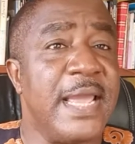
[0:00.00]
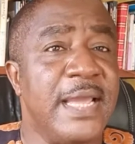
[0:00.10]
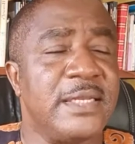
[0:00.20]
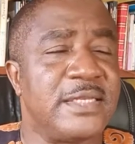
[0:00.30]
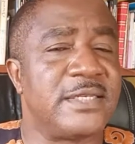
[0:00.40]

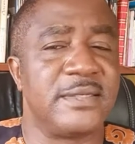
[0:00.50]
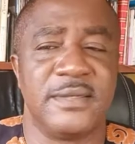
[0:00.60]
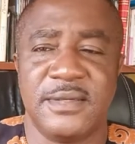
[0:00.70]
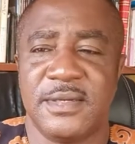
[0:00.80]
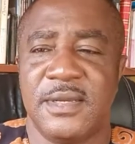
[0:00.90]
8,
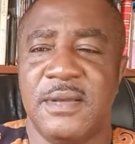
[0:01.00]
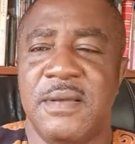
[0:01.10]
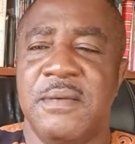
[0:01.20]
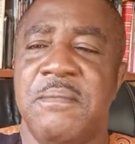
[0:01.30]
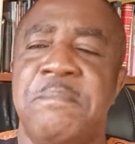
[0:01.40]

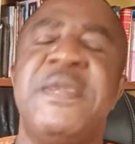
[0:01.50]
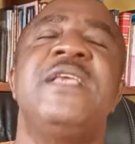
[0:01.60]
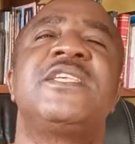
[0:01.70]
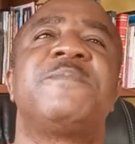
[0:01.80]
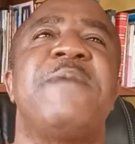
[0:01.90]
be
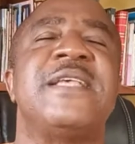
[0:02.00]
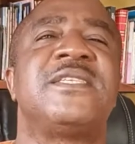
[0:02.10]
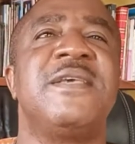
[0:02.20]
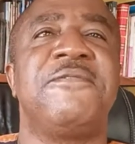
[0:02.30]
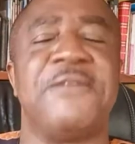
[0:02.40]

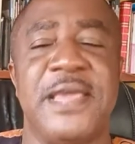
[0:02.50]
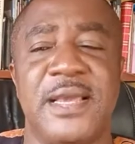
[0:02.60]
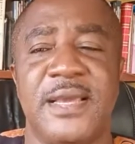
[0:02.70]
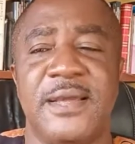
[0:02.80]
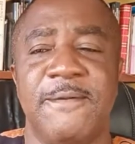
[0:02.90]
specific
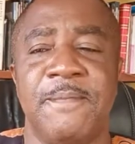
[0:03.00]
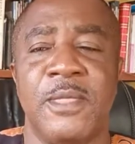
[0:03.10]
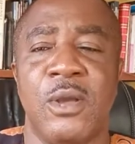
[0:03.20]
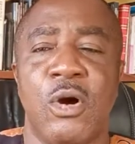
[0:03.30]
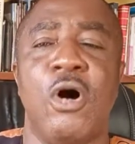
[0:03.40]

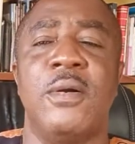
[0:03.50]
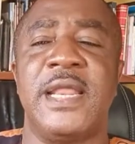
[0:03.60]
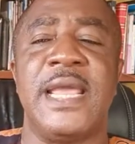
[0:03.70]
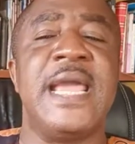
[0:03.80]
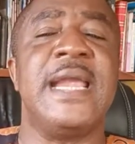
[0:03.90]
on
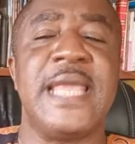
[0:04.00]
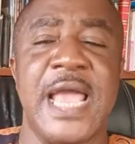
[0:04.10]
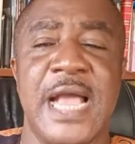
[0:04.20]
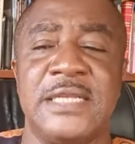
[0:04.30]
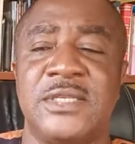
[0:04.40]
the
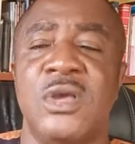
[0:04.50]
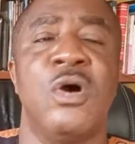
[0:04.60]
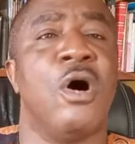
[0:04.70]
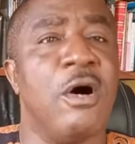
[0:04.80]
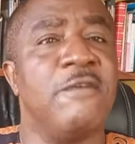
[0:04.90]
areas
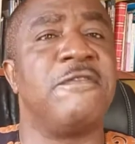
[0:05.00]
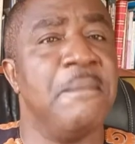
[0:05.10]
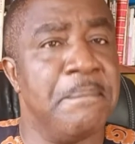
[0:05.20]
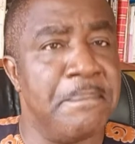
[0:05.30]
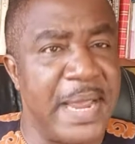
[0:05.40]
of
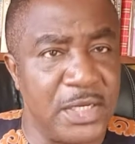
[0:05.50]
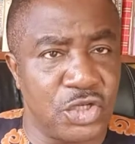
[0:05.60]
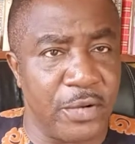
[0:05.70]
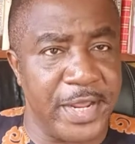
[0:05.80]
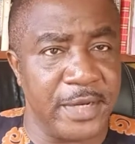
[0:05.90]

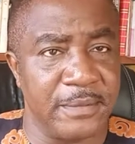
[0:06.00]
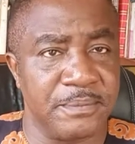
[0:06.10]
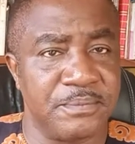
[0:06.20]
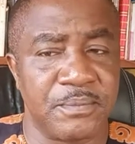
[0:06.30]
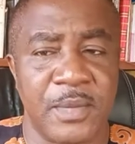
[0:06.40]
mentoring.
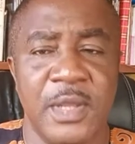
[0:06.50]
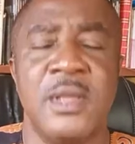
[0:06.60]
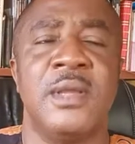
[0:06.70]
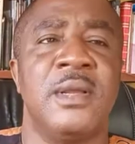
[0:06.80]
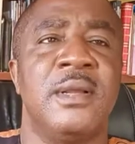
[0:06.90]

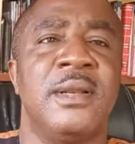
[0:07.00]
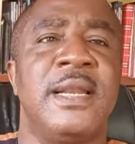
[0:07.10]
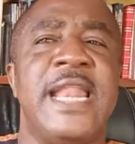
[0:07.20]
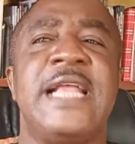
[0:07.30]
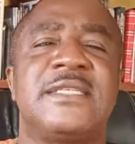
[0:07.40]

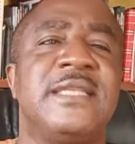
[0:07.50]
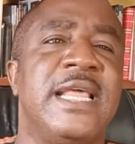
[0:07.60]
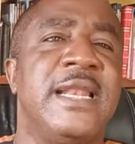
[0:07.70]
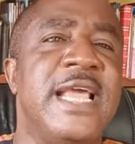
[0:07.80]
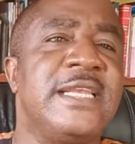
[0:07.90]
Let the
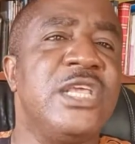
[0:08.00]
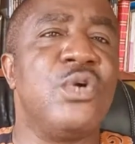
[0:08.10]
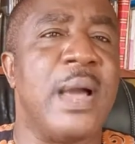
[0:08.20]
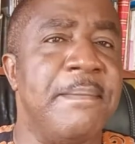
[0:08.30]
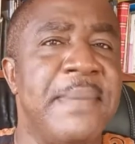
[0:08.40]
lady you
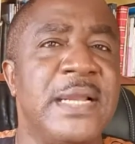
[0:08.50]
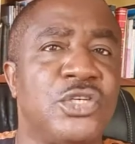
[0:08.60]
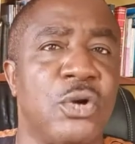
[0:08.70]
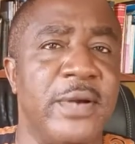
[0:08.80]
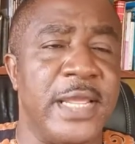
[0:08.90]
are
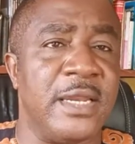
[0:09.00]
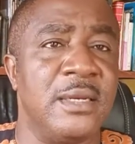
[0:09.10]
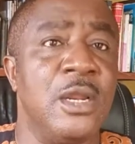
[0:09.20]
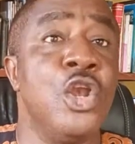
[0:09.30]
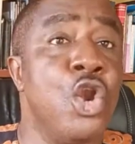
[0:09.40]

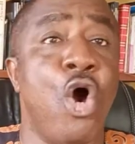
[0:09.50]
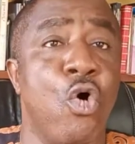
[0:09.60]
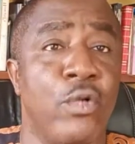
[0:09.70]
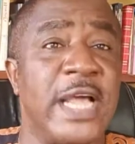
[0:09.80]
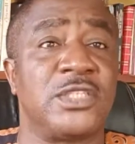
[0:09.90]
mentoring know
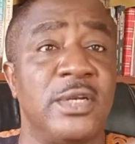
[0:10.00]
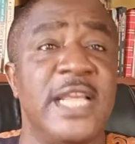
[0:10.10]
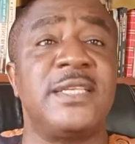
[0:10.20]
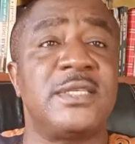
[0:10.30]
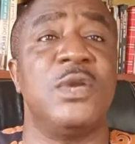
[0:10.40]
that
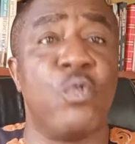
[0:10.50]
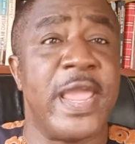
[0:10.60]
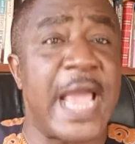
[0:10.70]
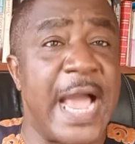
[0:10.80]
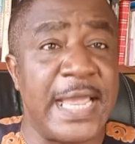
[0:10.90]
we
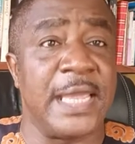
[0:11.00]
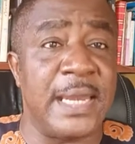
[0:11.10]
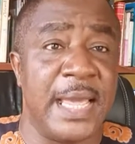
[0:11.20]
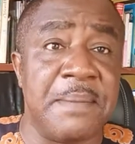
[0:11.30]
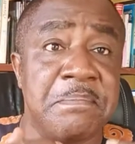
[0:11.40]
are in
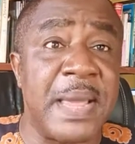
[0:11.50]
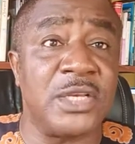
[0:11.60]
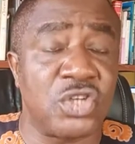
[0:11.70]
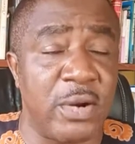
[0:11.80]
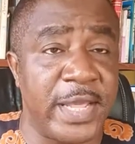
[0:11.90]
a
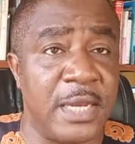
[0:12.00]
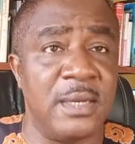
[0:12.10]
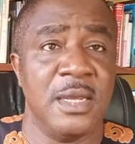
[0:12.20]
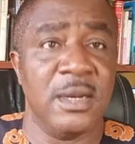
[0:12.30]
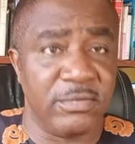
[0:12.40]
mentoring
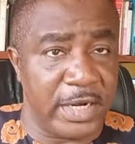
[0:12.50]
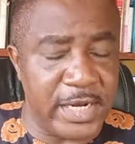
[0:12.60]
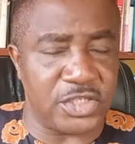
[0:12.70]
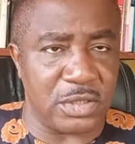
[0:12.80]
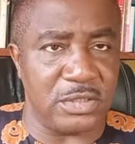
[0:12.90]

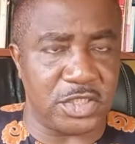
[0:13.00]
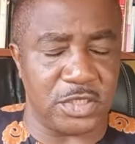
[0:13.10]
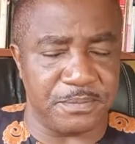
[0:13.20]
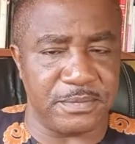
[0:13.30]
relationship.